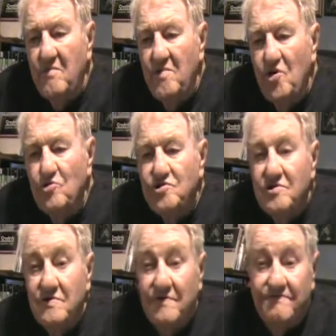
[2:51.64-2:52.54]

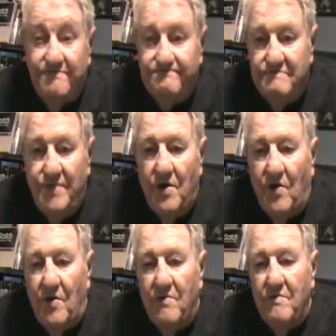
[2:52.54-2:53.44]
uses
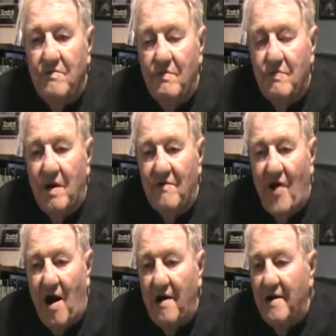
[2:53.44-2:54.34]
of
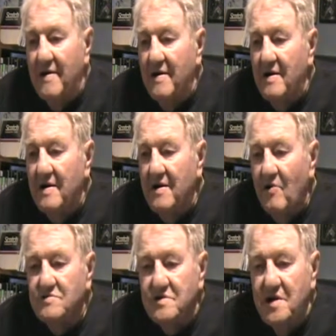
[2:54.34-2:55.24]
our
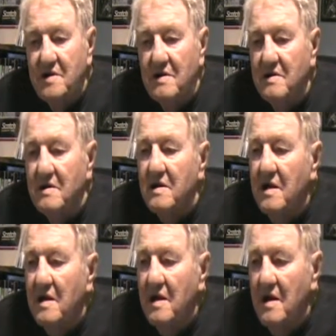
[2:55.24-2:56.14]
coaching, after
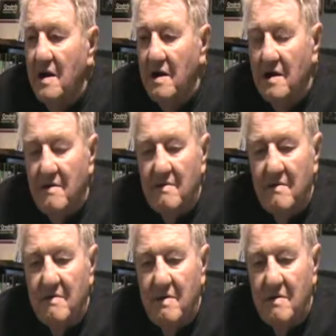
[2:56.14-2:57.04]

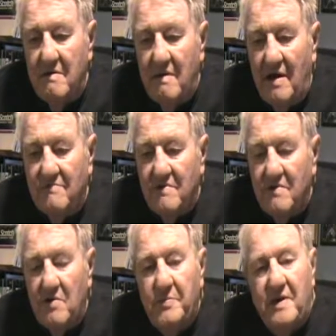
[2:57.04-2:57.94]
a
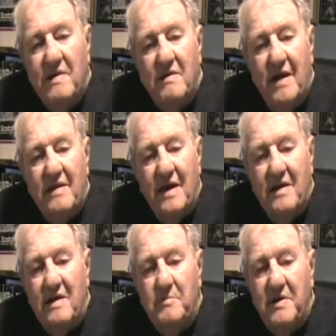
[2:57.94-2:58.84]
little bit of
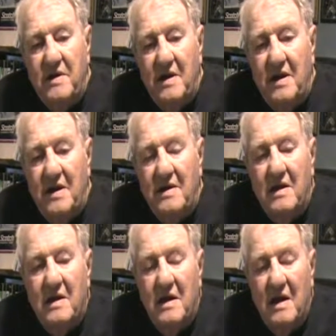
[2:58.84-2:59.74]
that in the beginning,